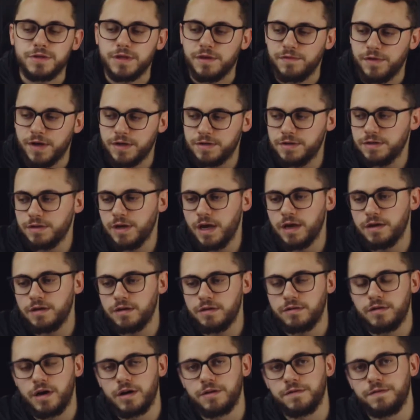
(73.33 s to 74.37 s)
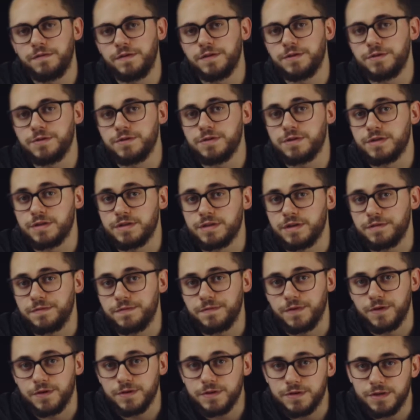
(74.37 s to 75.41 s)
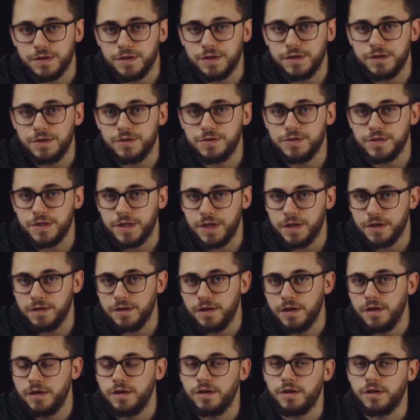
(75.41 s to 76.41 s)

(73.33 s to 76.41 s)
They've actually added a lot of features since I first started using it,